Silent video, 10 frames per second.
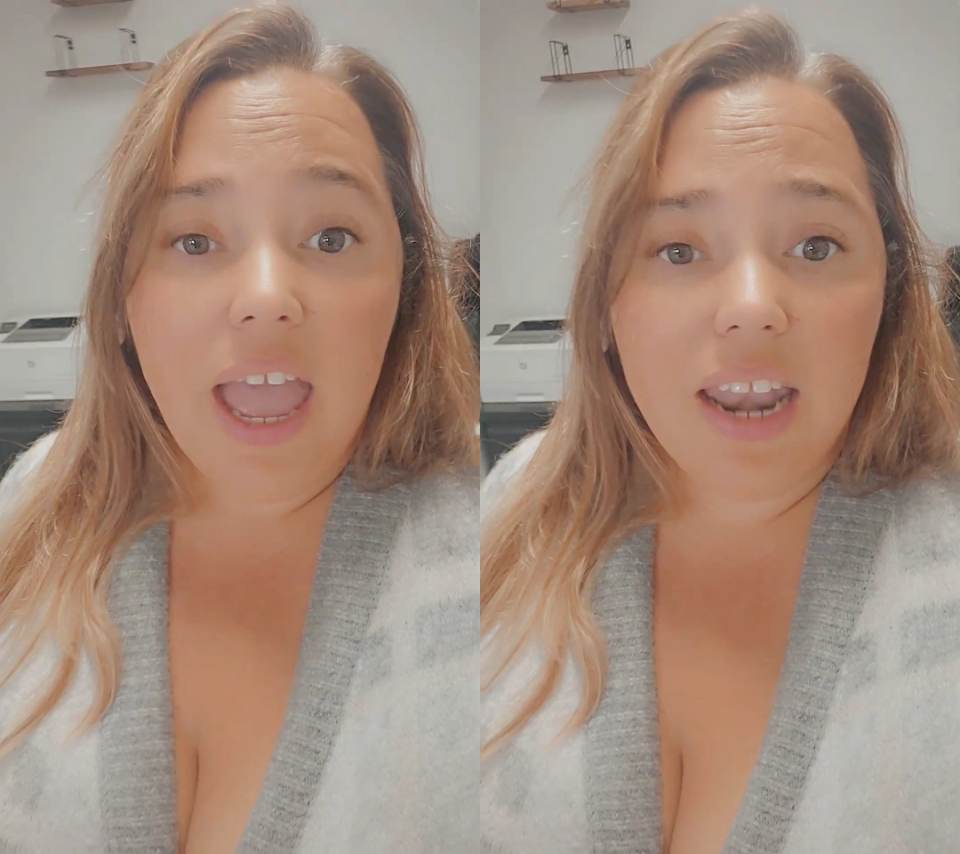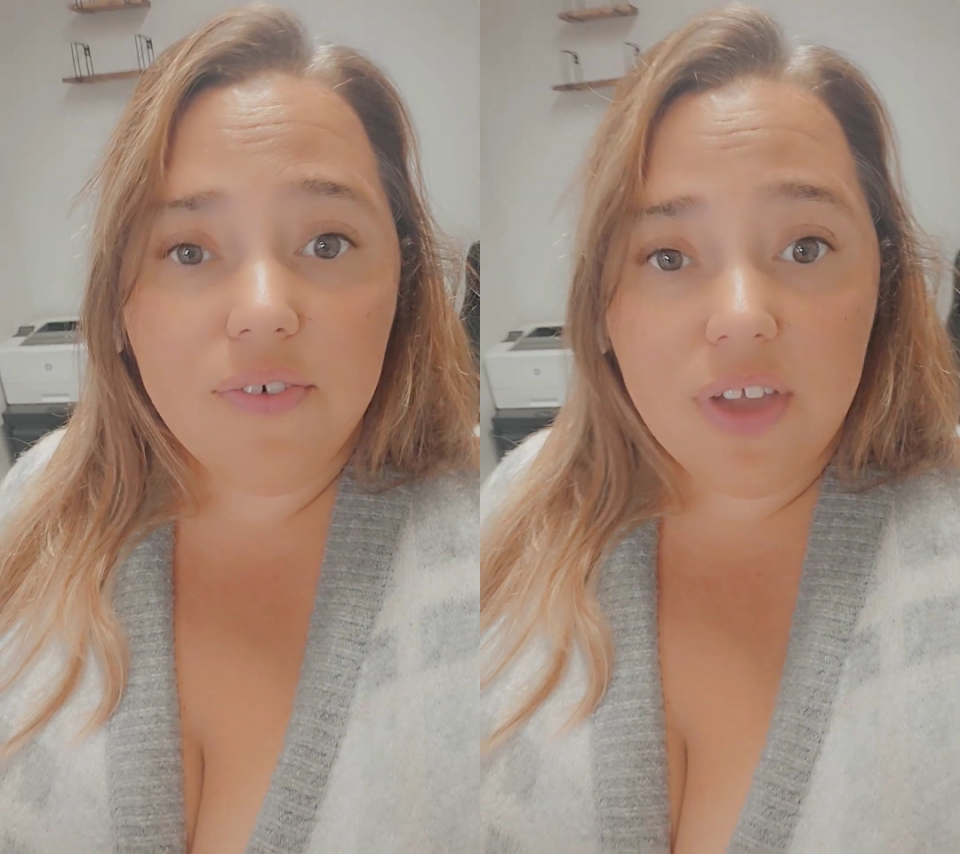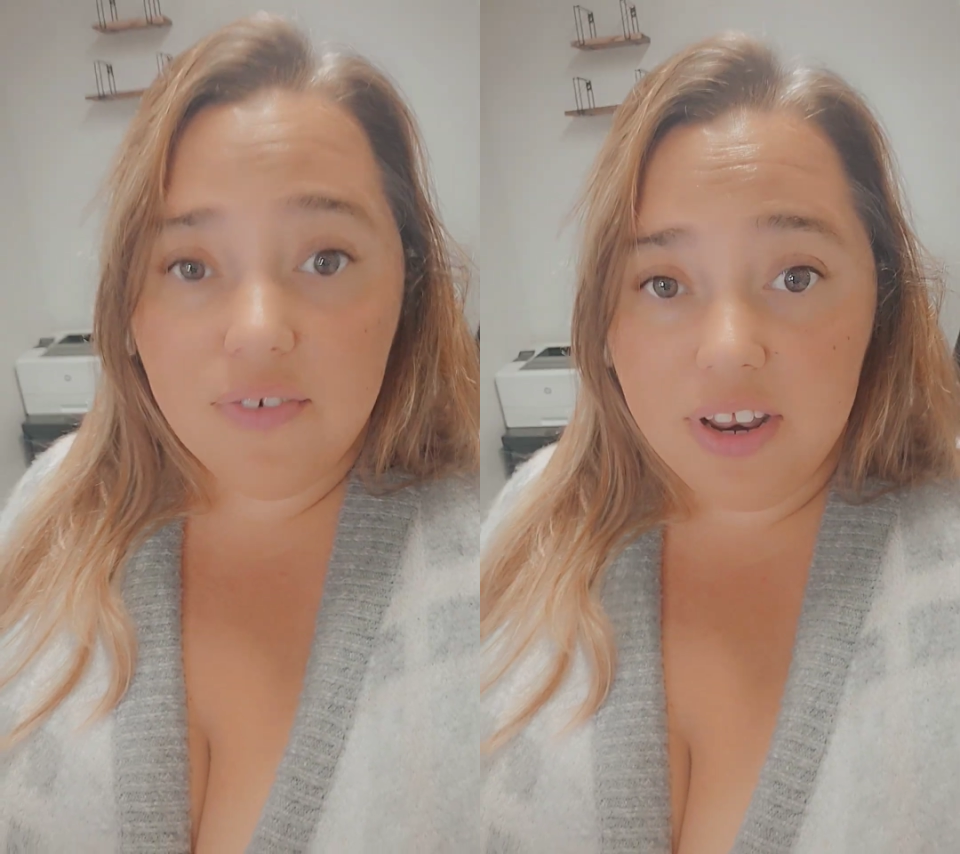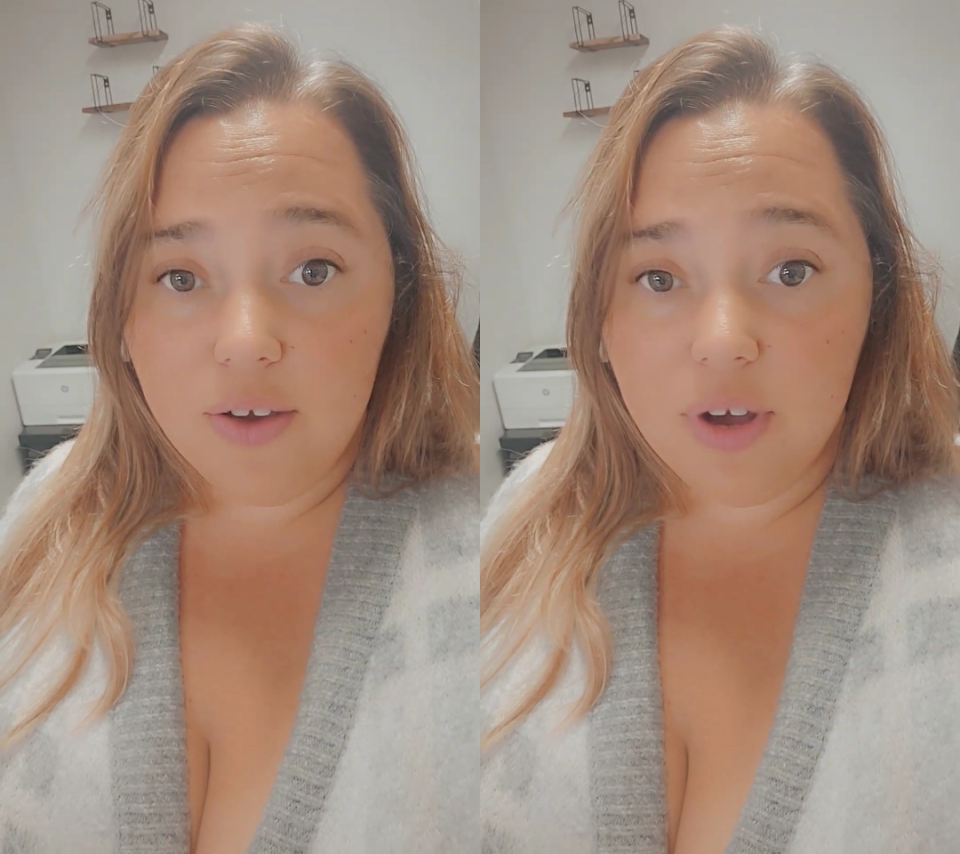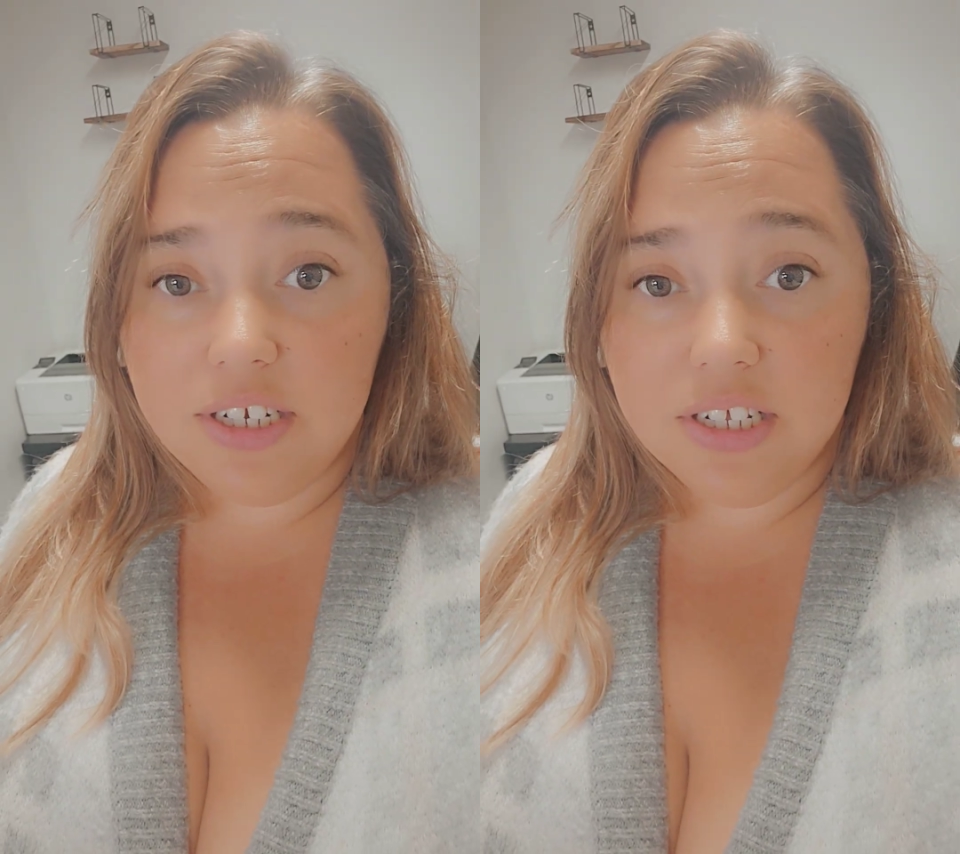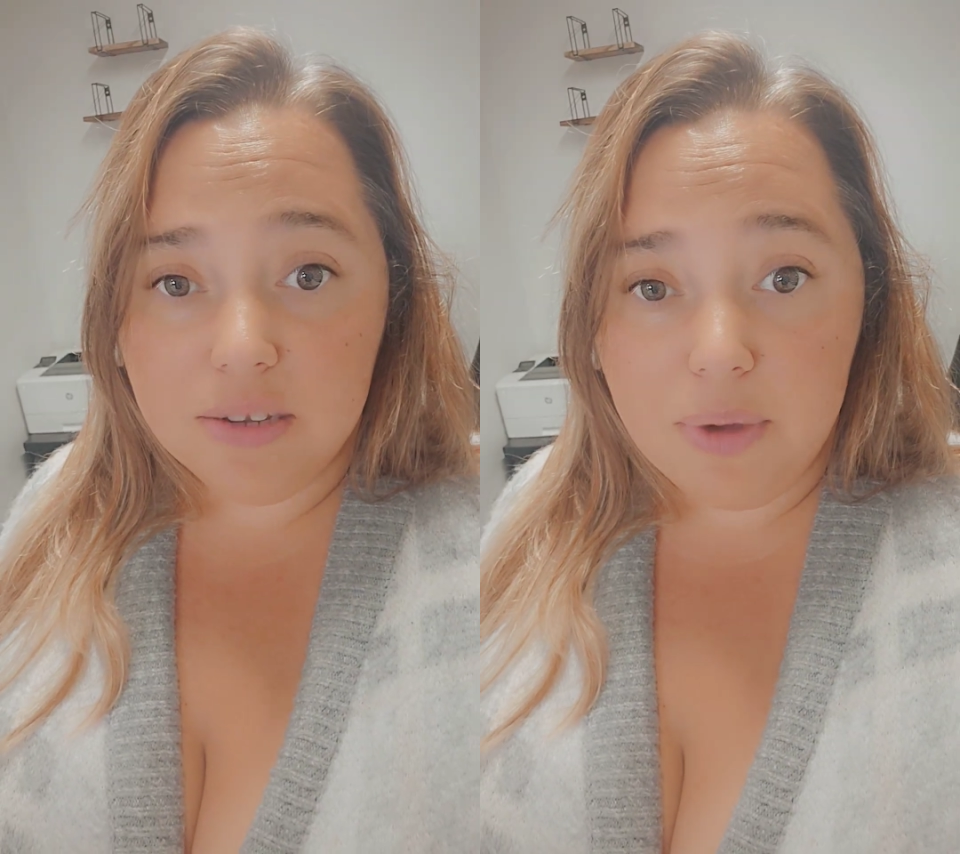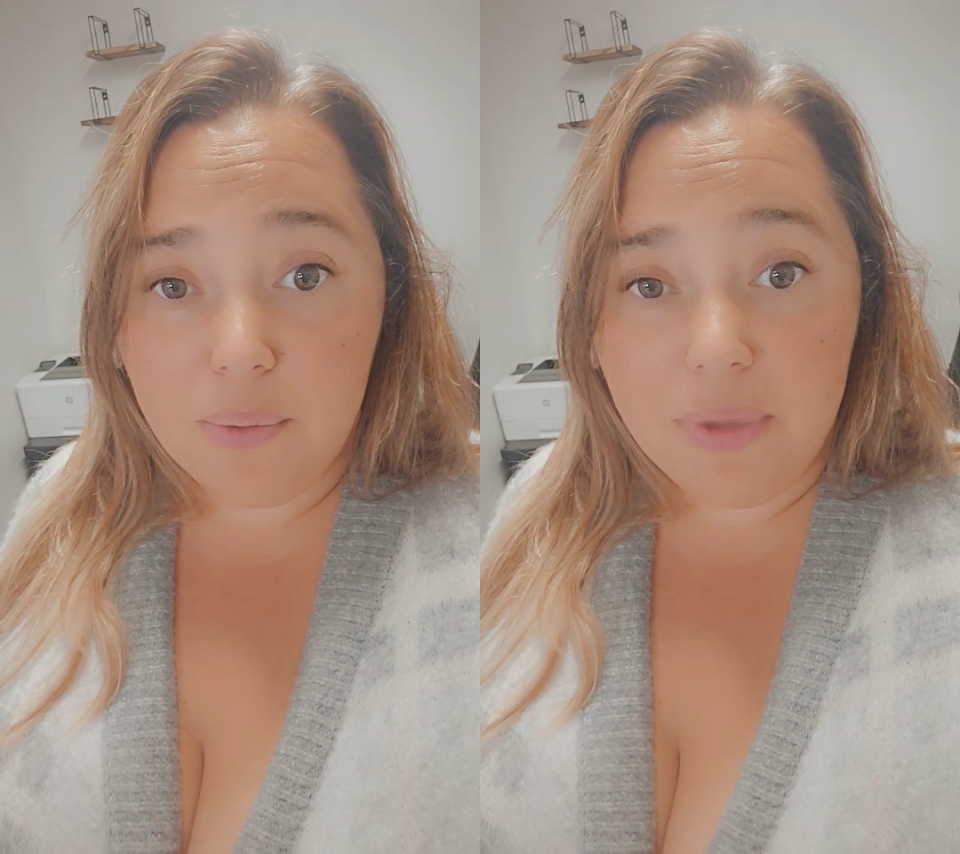And if you have any questions about